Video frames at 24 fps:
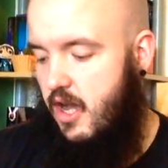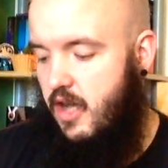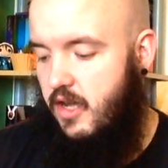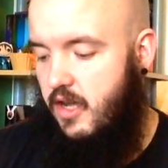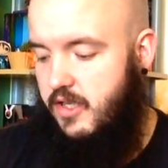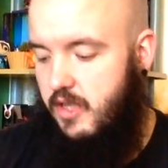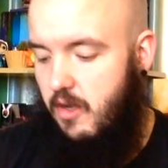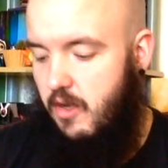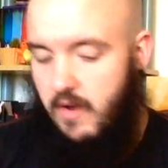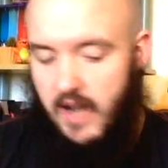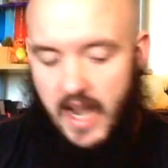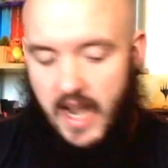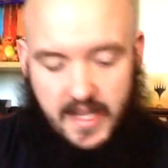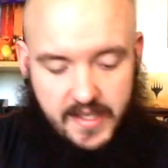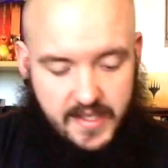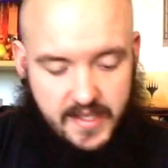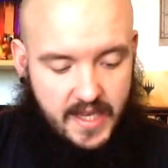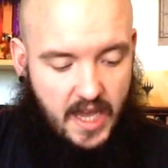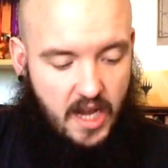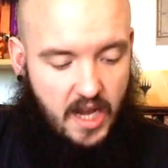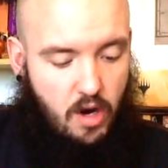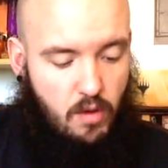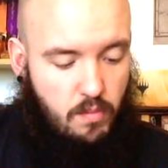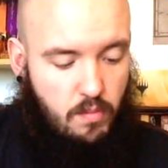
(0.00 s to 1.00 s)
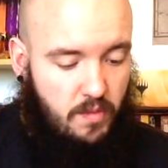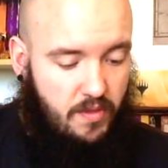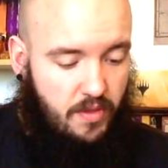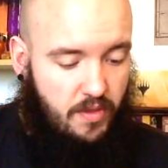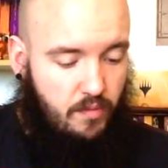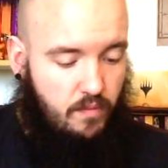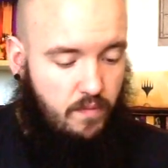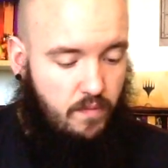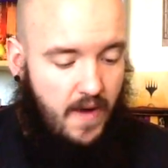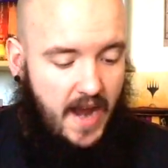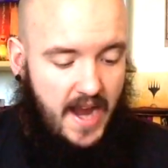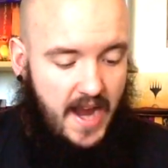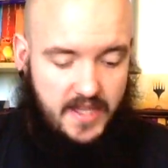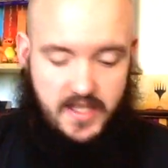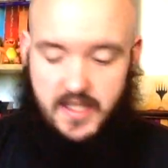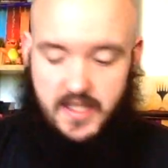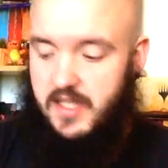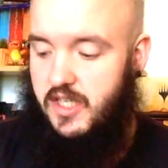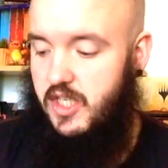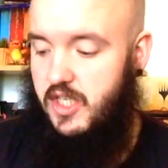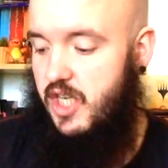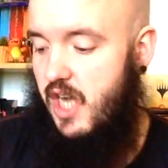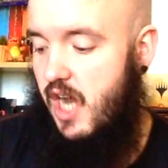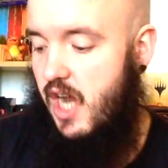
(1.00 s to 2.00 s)
So let's get on with the
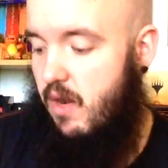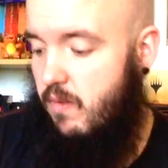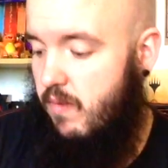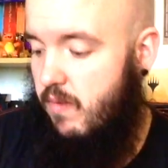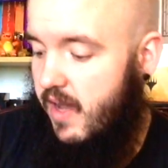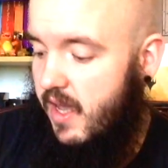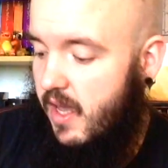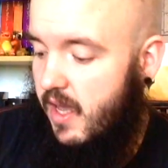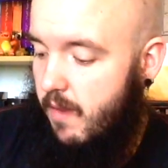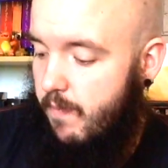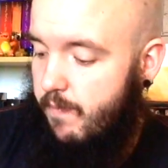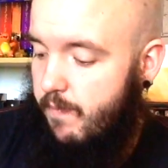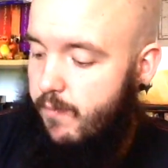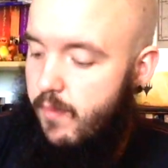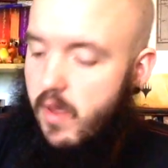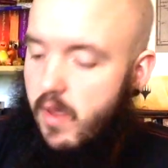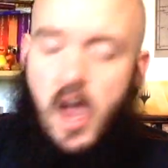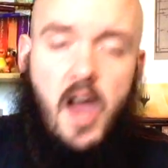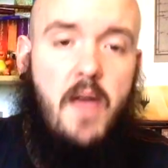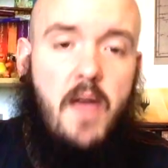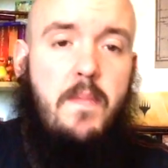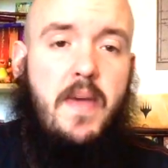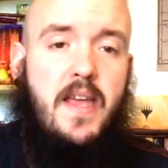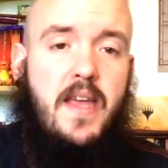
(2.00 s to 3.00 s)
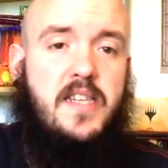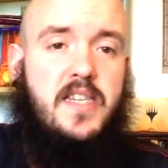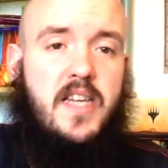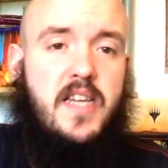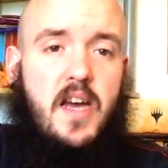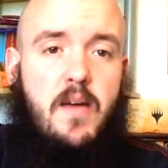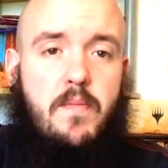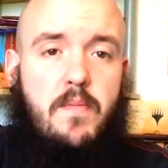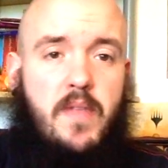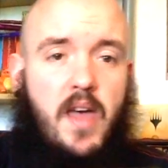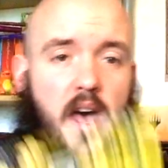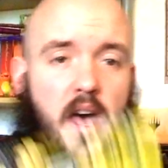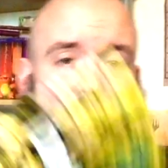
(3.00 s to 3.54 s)
rest, shall we? I picked up the